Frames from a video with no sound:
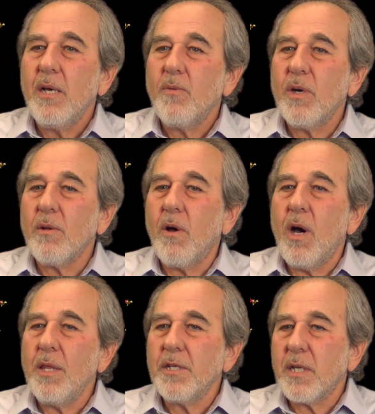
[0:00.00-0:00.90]
Well,
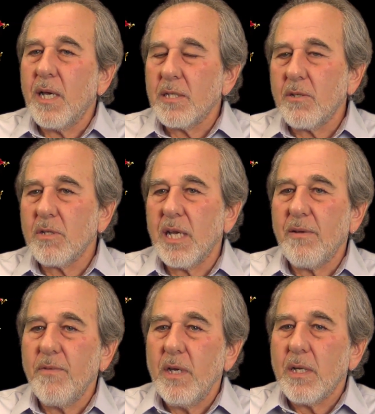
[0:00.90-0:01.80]
all the tonsils
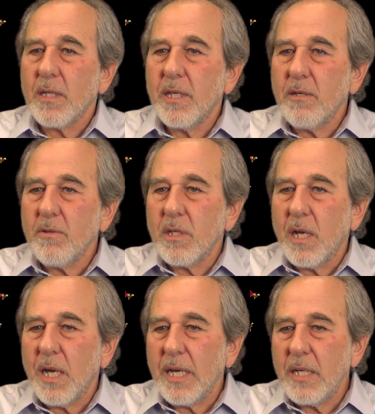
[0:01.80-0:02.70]
have little
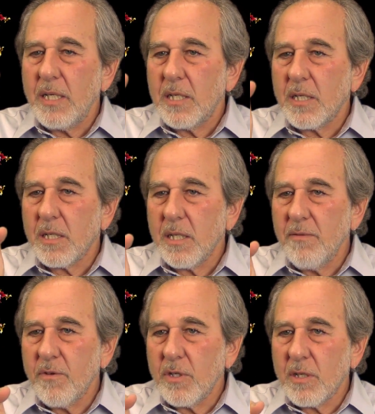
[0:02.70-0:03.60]
tiny
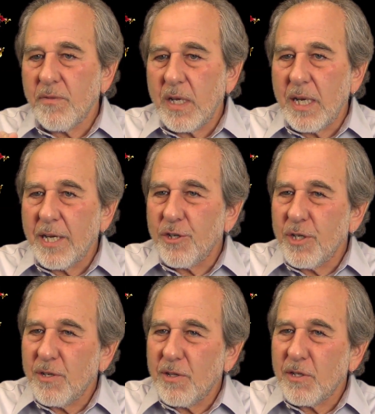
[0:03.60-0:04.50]
slivers of
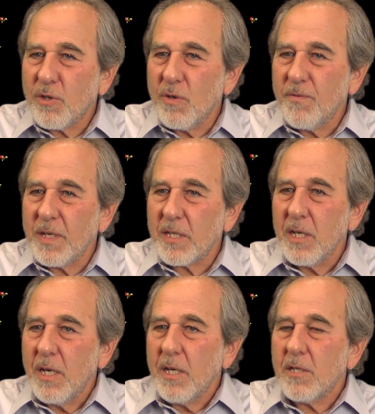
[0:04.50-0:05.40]
connection to the surface
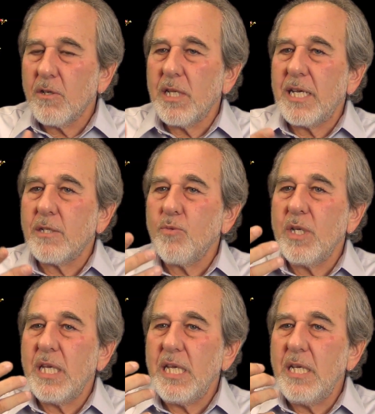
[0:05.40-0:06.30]
so that as
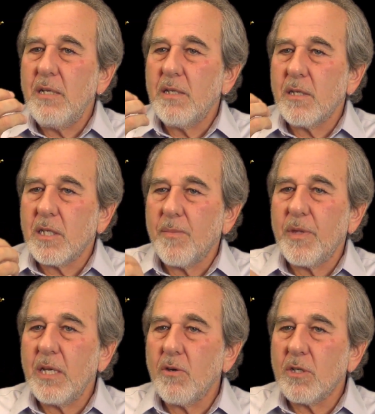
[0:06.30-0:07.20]
we eat
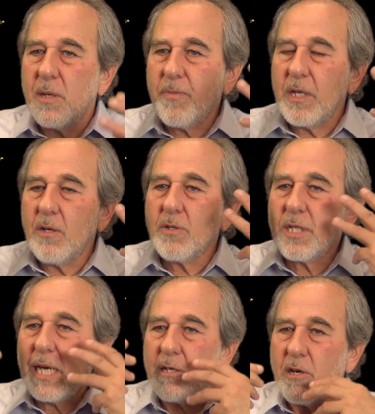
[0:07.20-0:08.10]
something or something goes
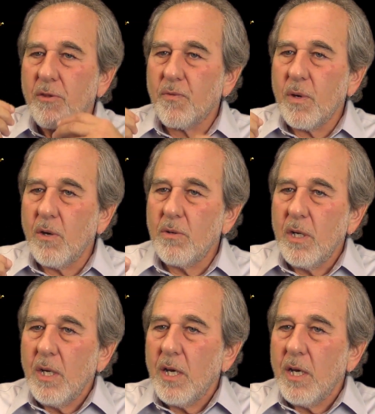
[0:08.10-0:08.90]
down our throat,